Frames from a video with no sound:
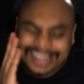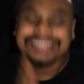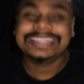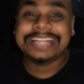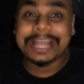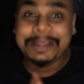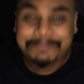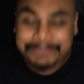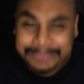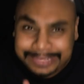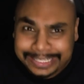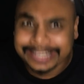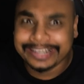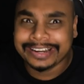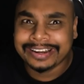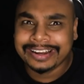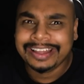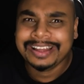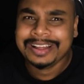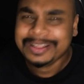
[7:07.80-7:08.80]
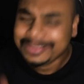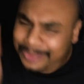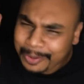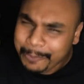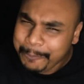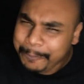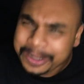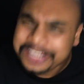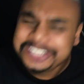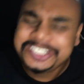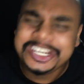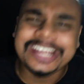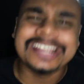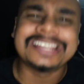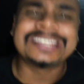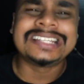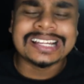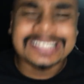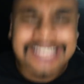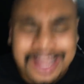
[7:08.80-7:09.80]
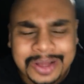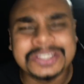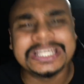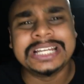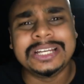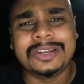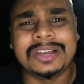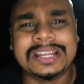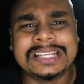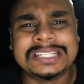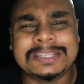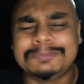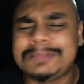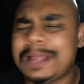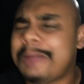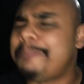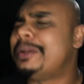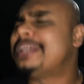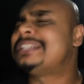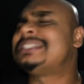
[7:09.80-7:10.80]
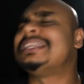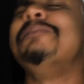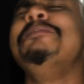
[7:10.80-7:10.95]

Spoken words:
attempted to purchase the $1,000 zip tie bracelet.